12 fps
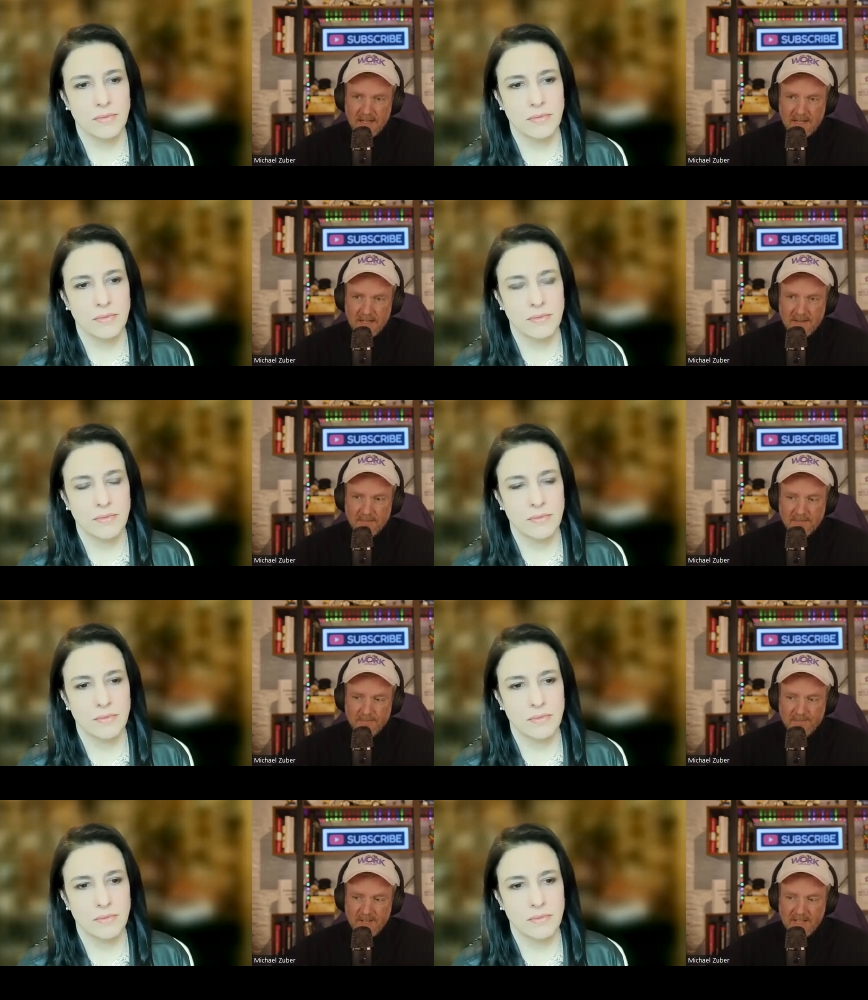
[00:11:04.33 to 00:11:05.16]

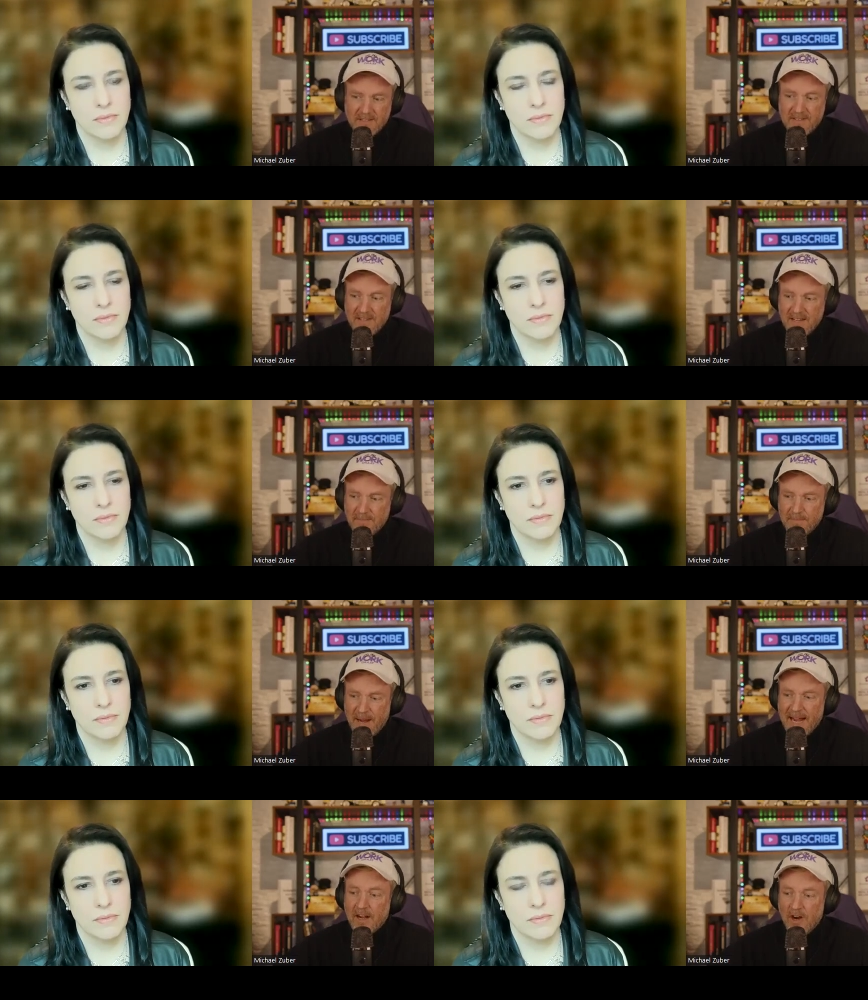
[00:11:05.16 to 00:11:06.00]
Speaker 1: Um, it's it
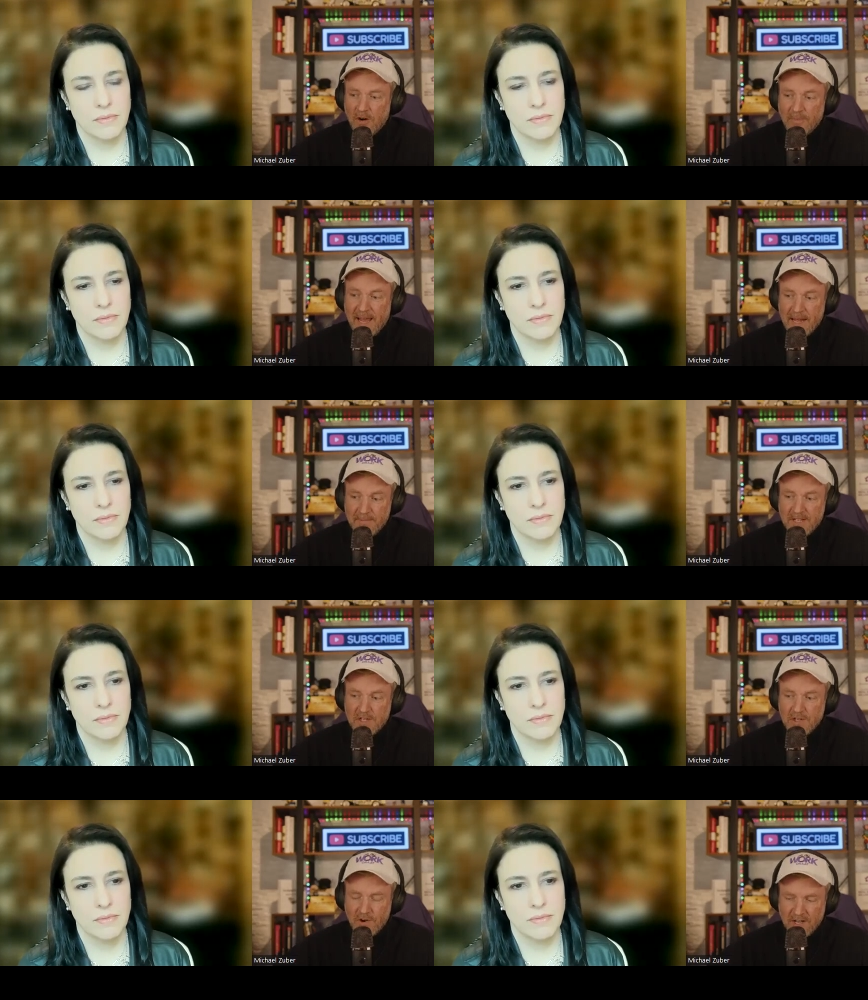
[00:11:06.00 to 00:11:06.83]
buying a home can
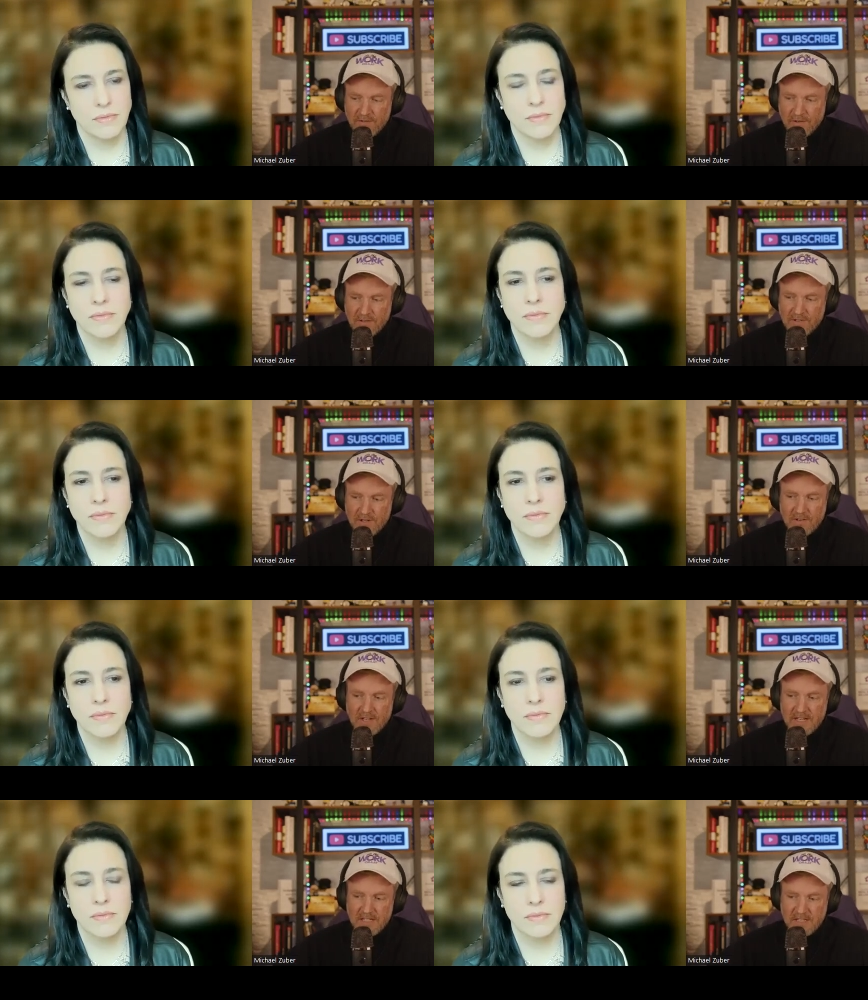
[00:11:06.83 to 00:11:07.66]
be stressful,
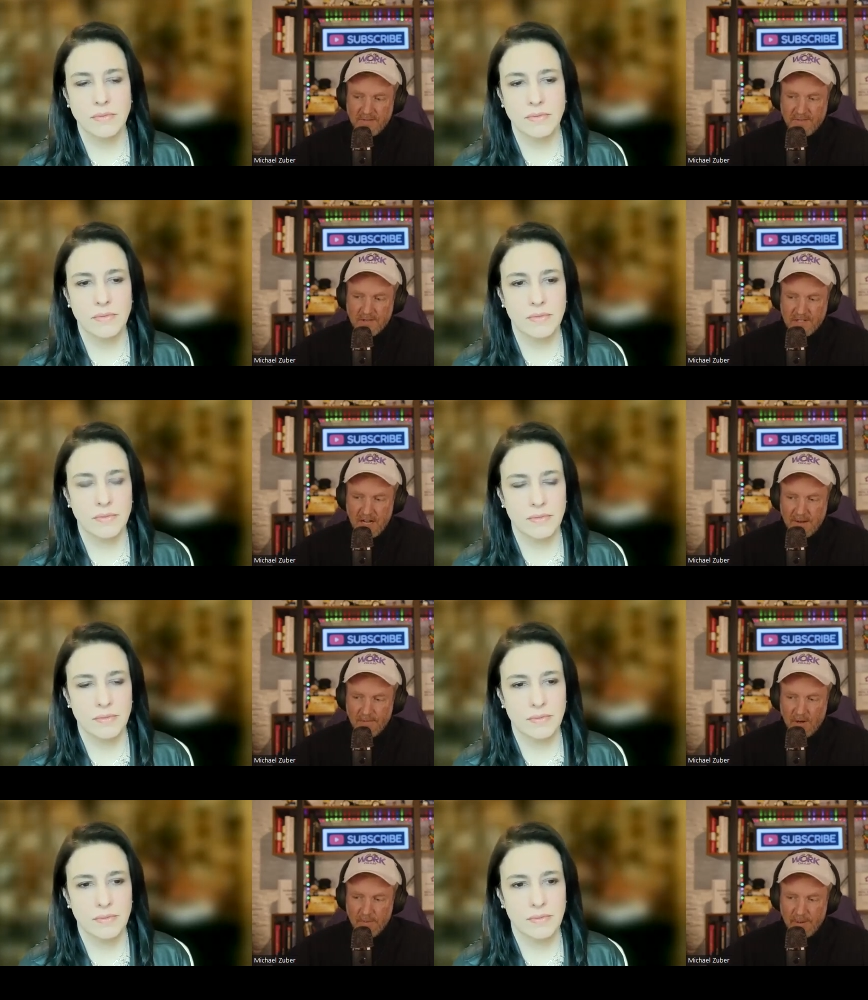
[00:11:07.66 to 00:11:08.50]
certainly as a first
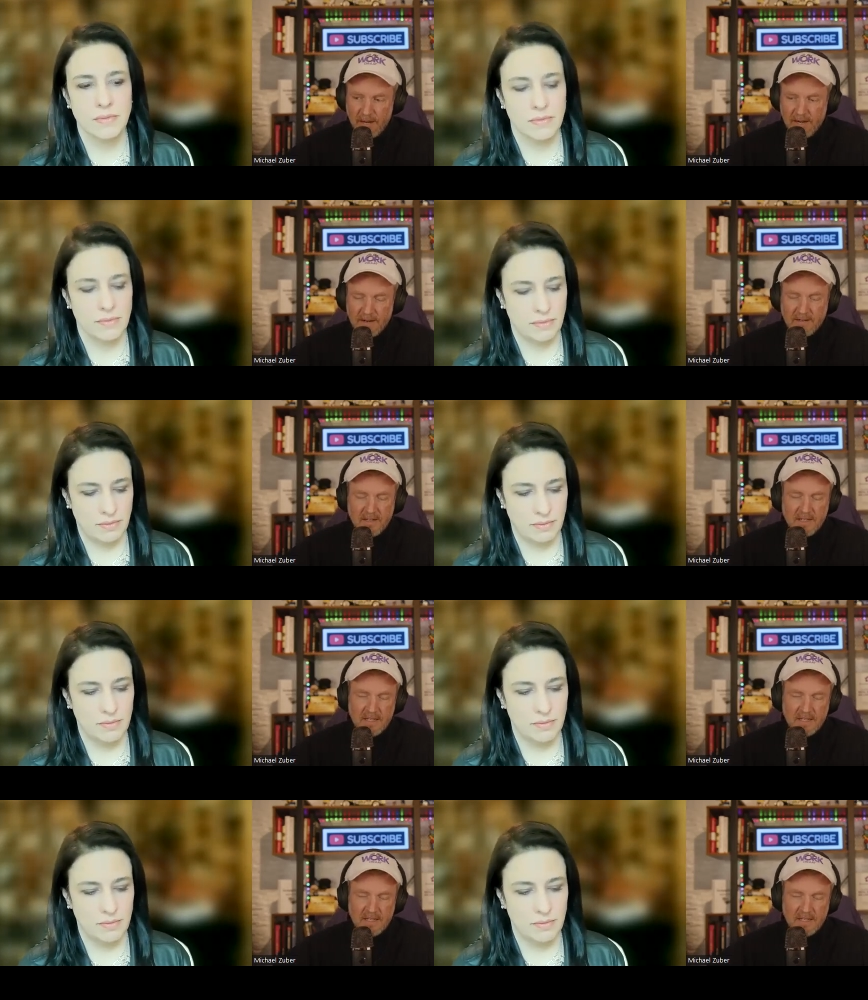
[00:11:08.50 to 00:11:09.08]
time home buyer.